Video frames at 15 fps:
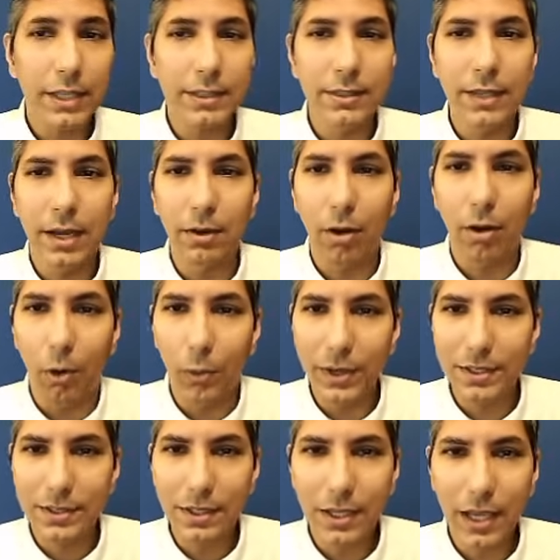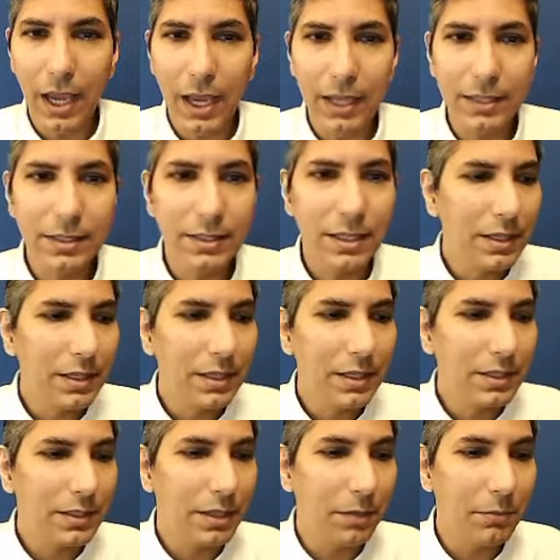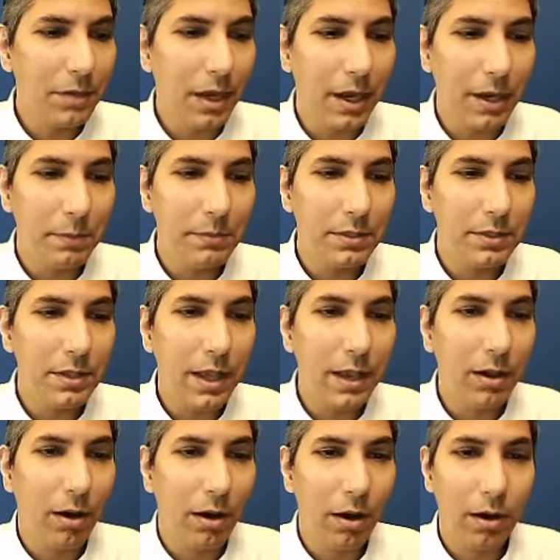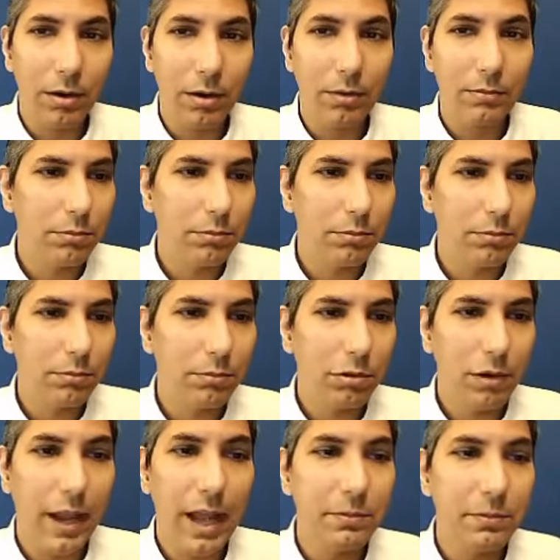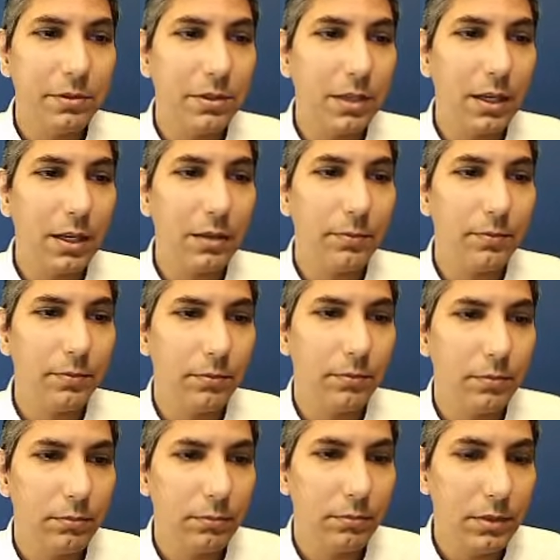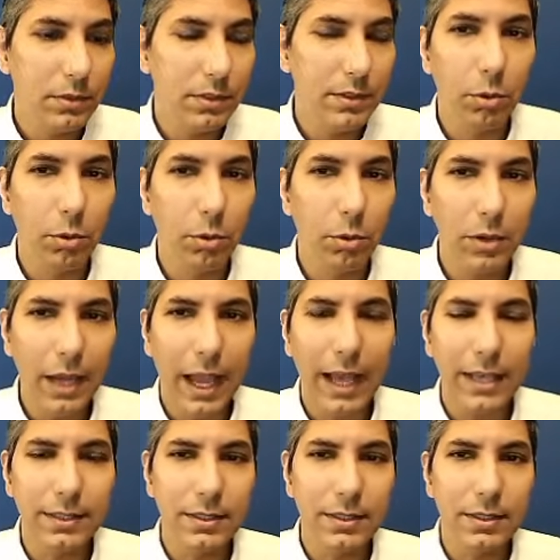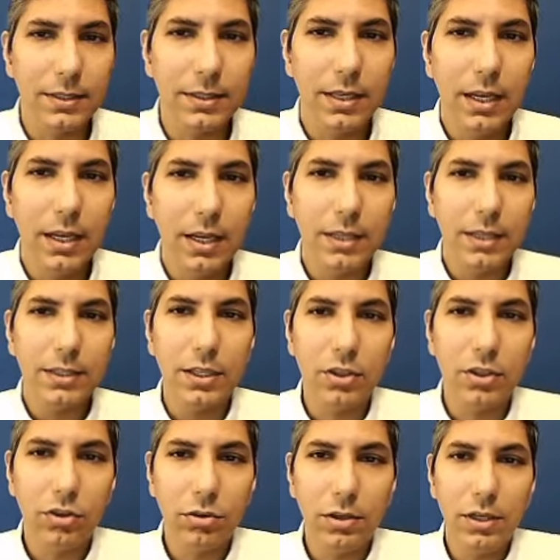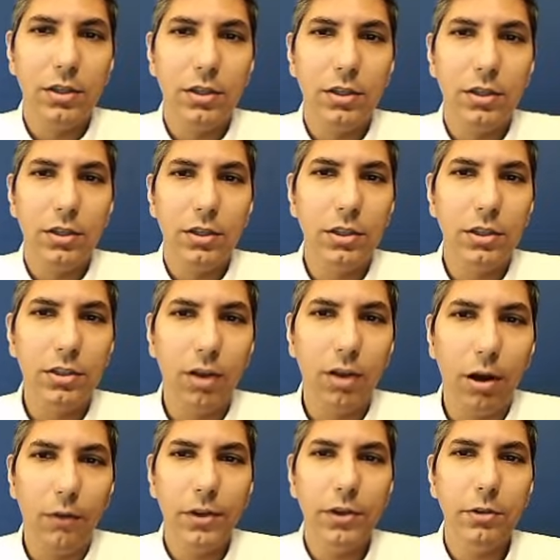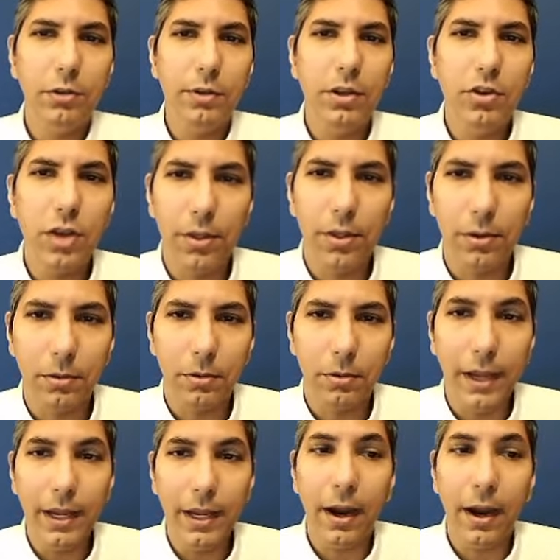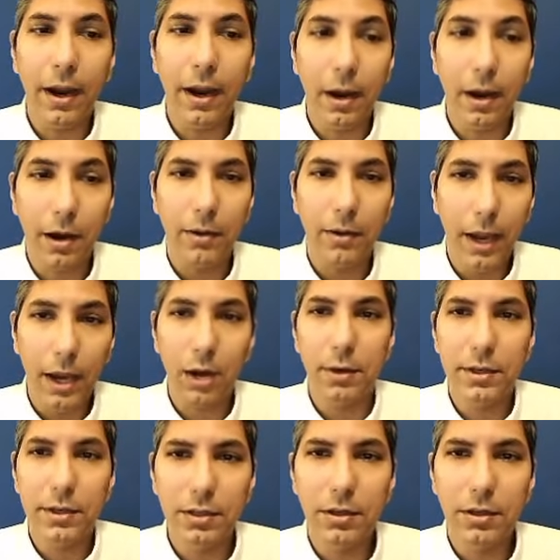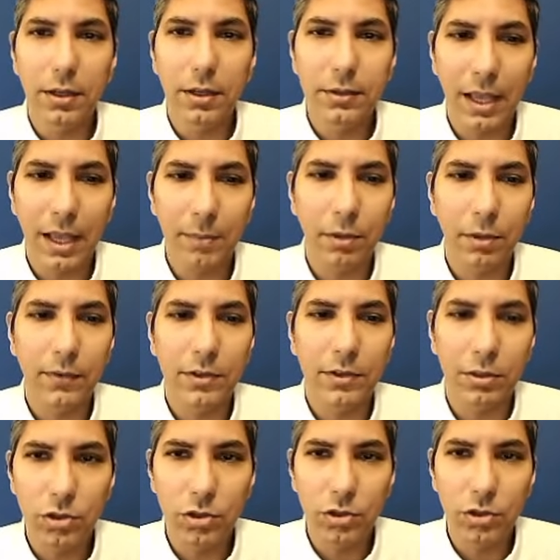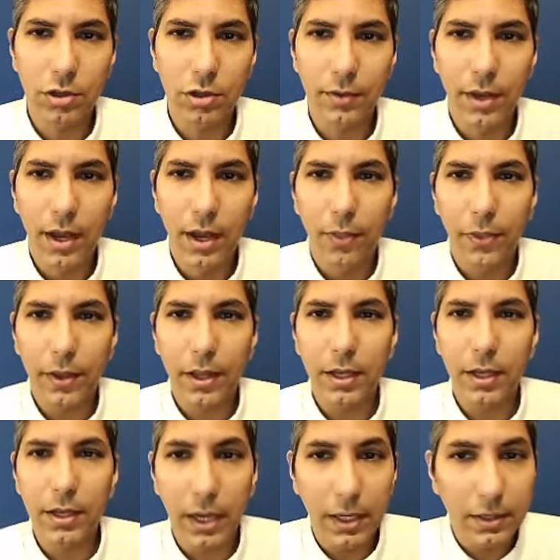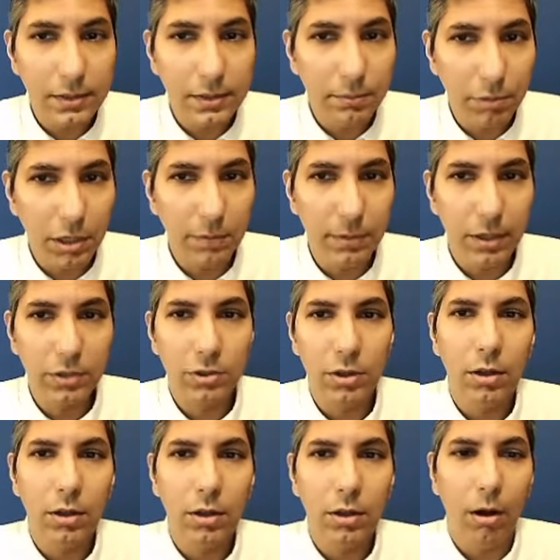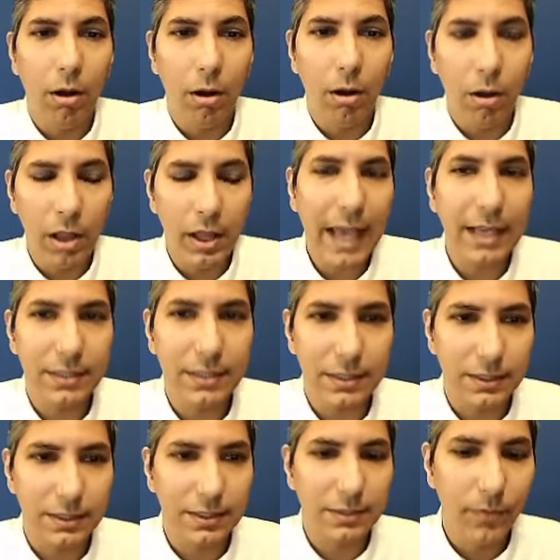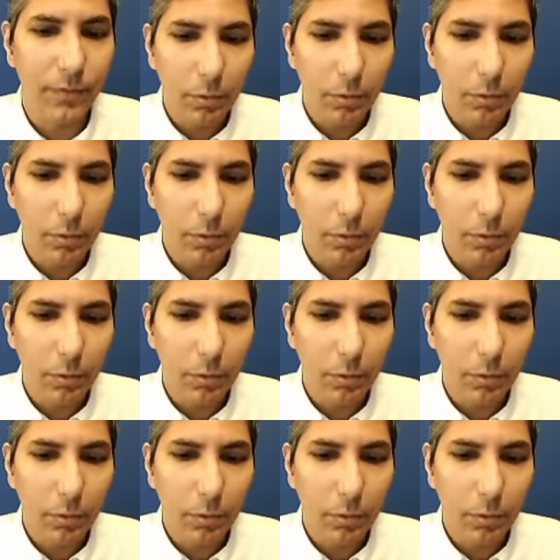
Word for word: It's not always the case. Sometimes they are perhaps several gases essentially dissolved into each other, like air. Air is a good example of a solution that contains pretty much all gases.